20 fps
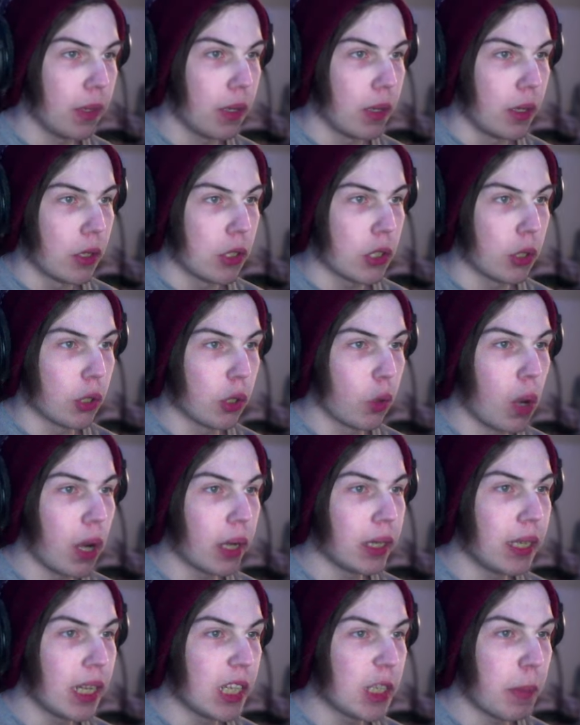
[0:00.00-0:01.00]
So The
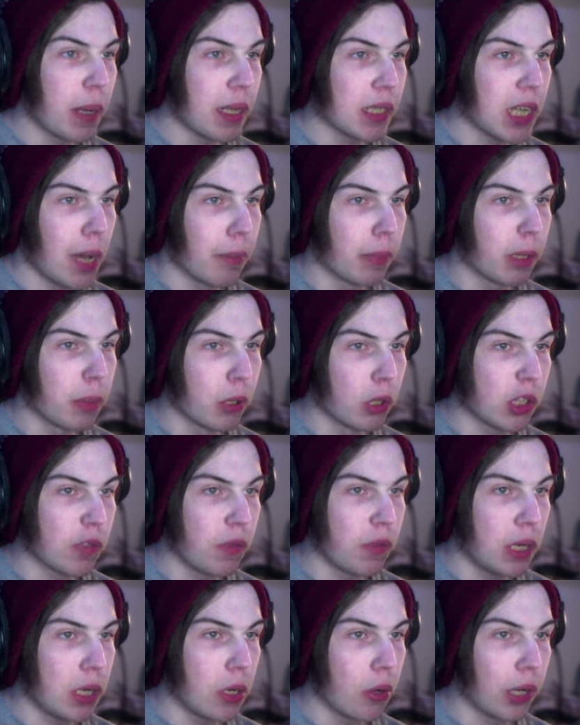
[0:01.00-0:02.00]
Walking Dead spans comic books,
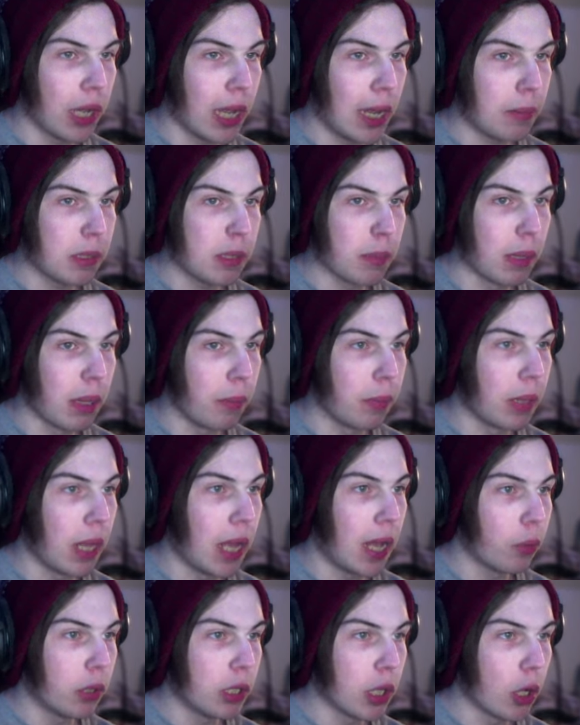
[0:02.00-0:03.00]
video games, blah,
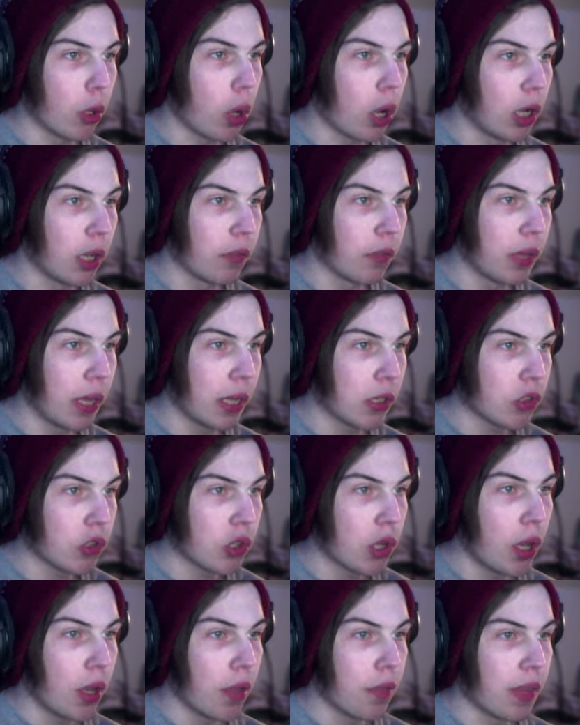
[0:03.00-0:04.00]
blah, we know all of this.
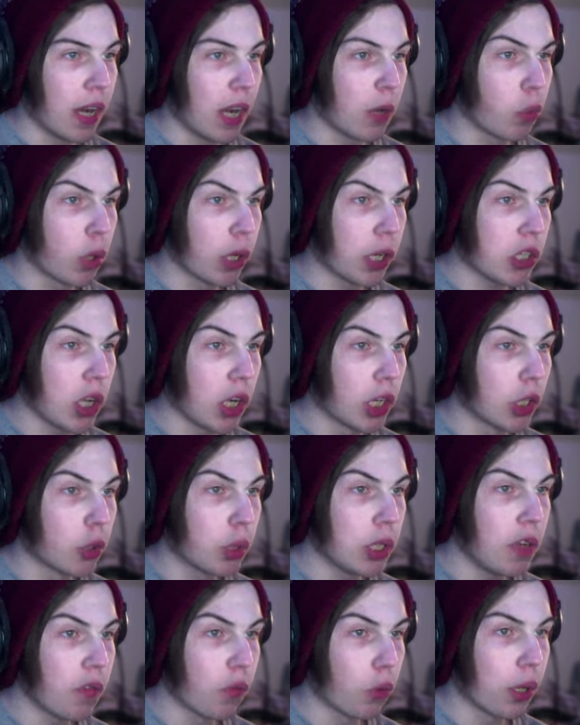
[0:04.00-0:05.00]
The network is
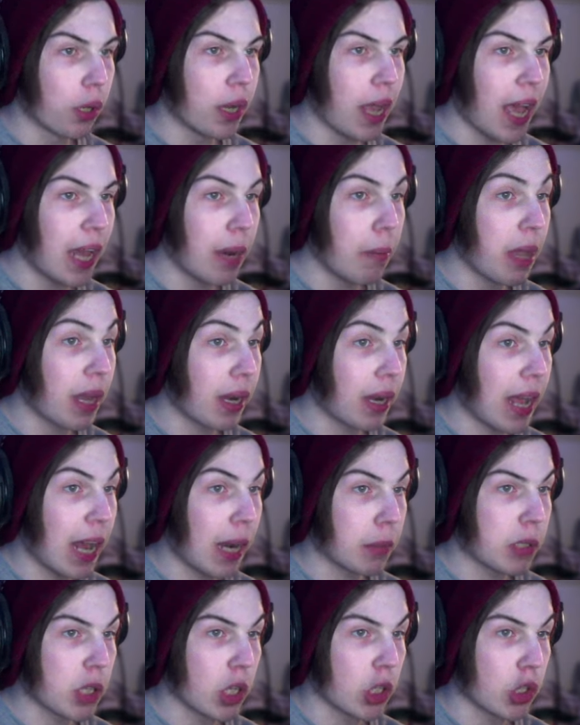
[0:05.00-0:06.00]
hungry for an animated
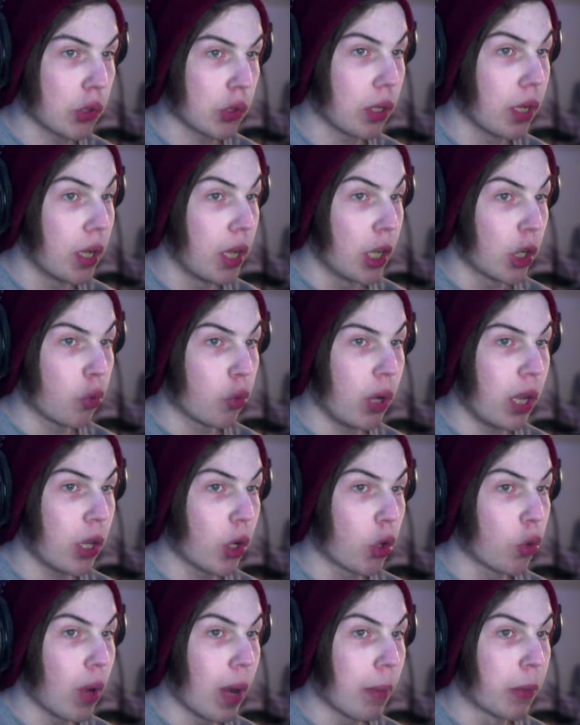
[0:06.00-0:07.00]
adaptation. Creator
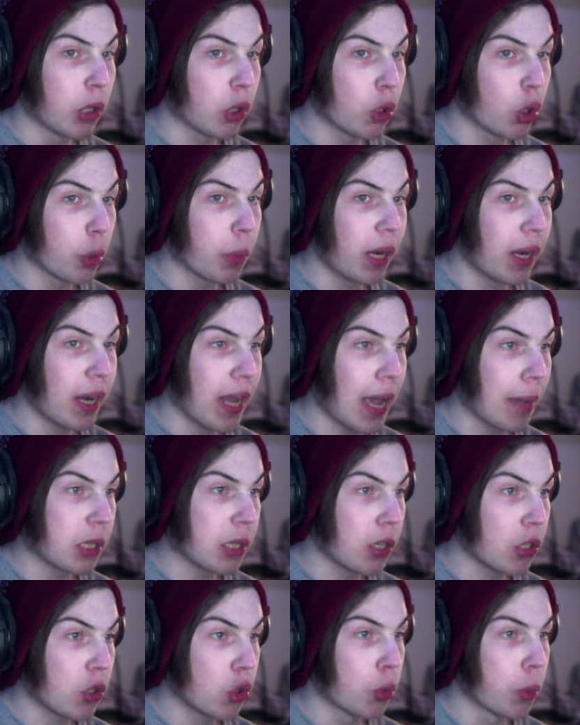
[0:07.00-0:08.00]
Robert Kirkman adapted
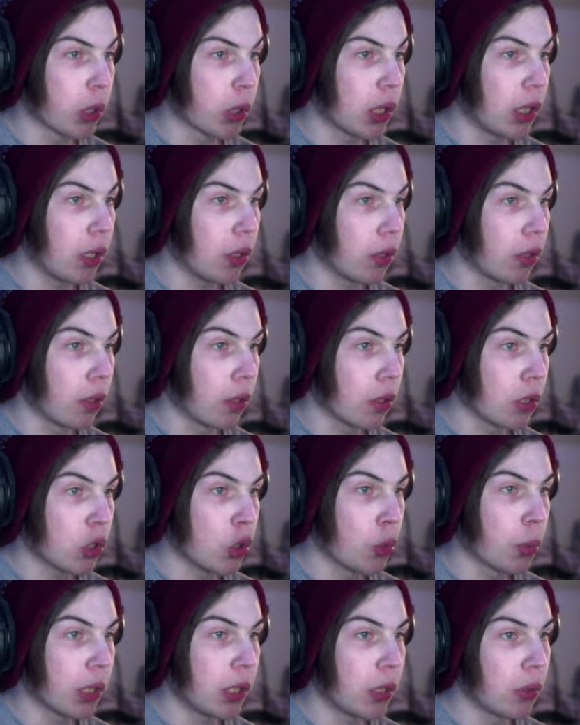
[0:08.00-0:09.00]
his
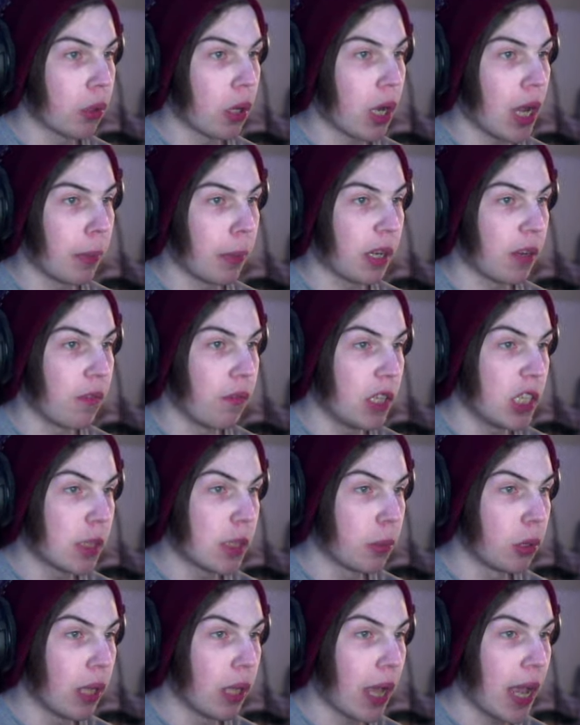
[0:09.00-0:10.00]
superhero comic
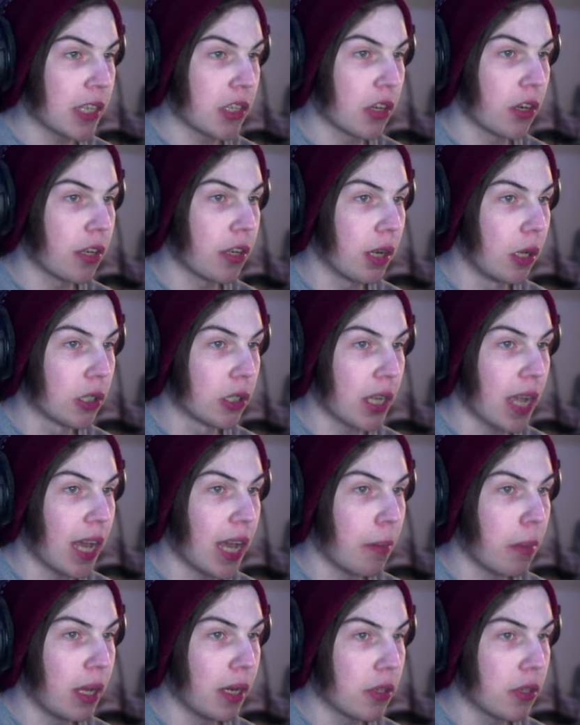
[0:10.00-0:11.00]
Invincible as an adult
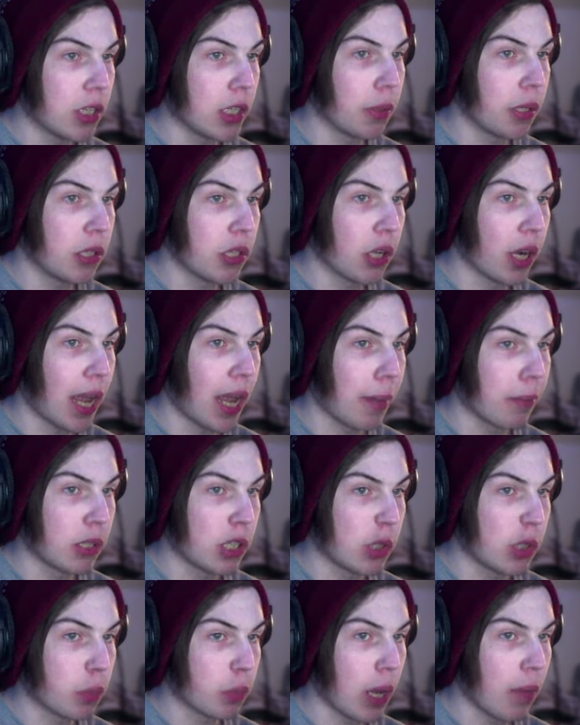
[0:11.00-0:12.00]
animated series on
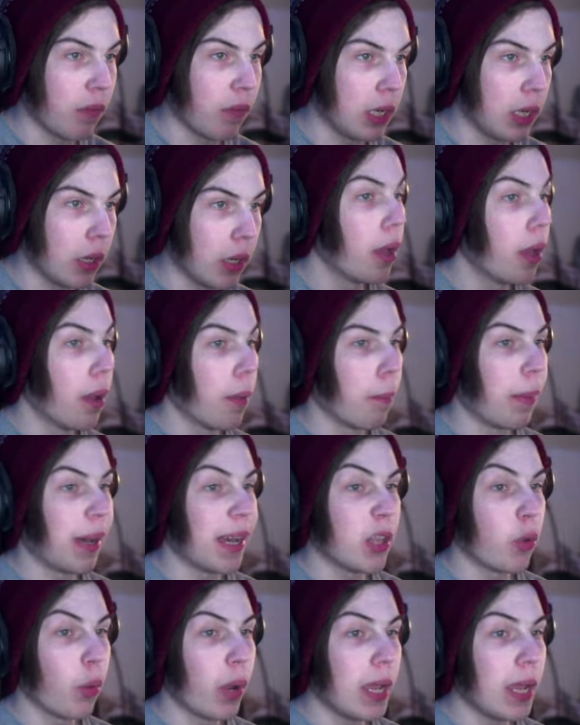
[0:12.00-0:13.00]
Amazon's Prime Video.
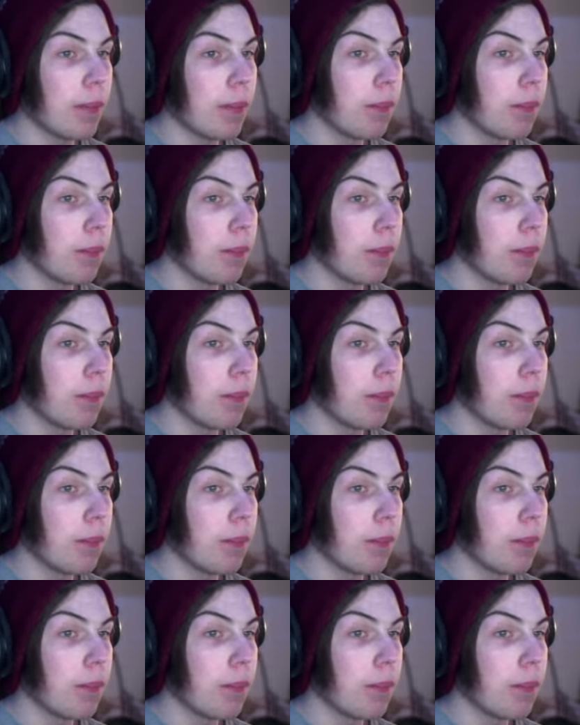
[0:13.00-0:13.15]
By the way,